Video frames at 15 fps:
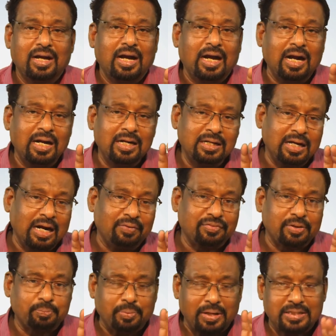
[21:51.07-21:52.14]
and
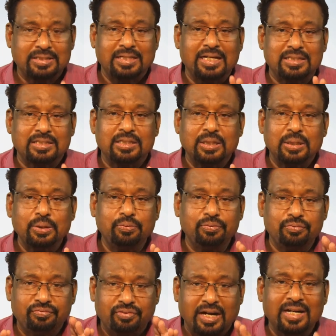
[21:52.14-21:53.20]
after purchase if you
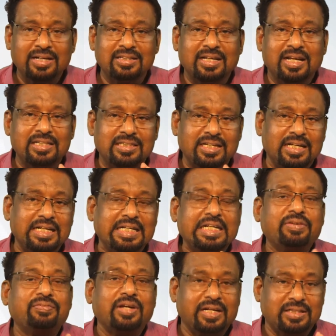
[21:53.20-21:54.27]
find there is any
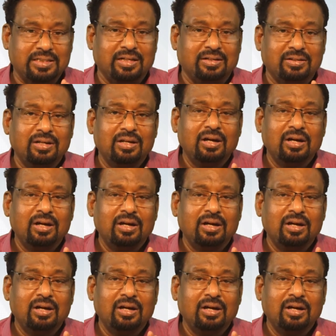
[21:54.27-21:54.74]
deviation